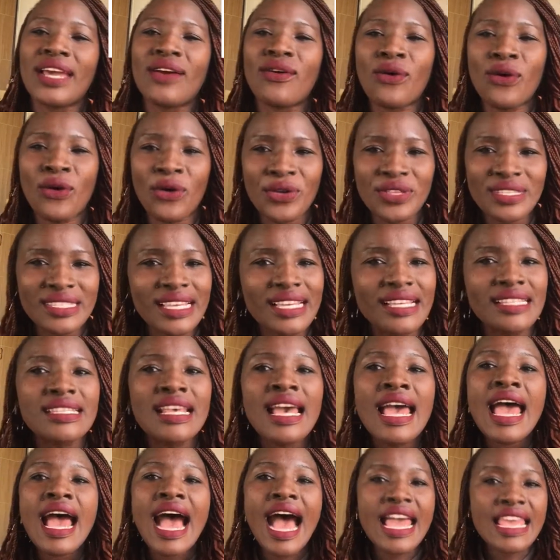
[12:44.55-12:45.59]
Oh yes,
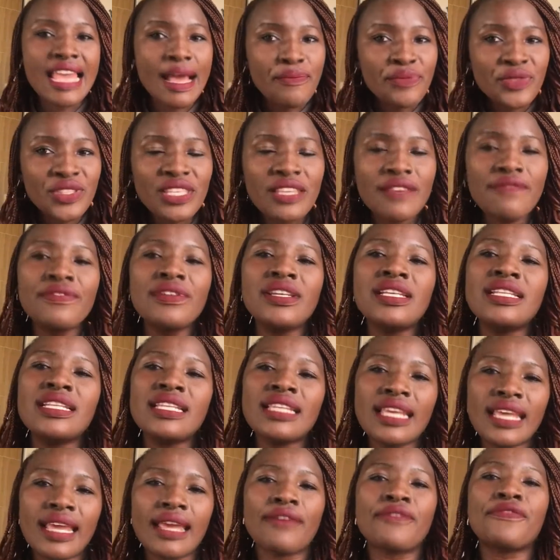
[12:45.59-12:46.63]
I am giving
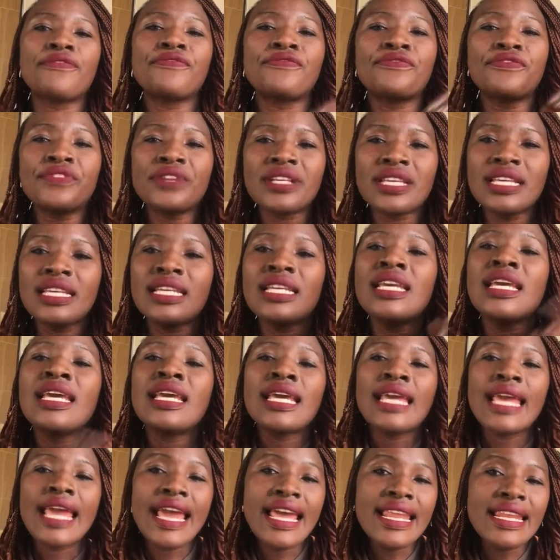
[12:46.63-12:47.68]
a free
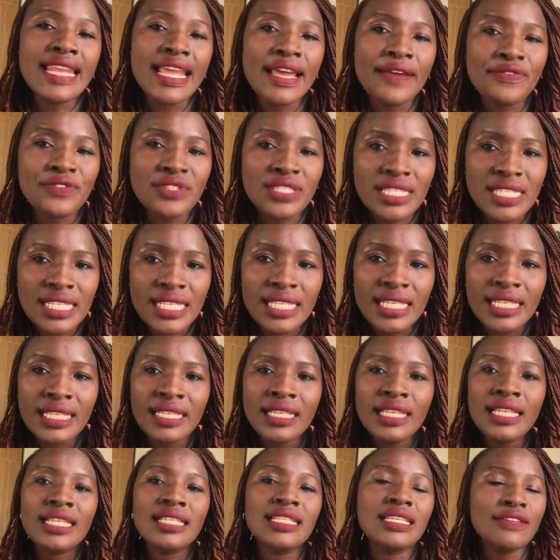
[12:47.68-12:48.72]
NFT
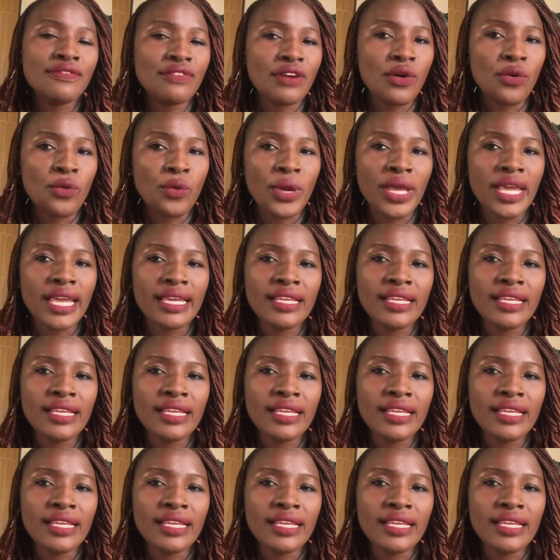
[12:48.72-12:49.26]
giveaway.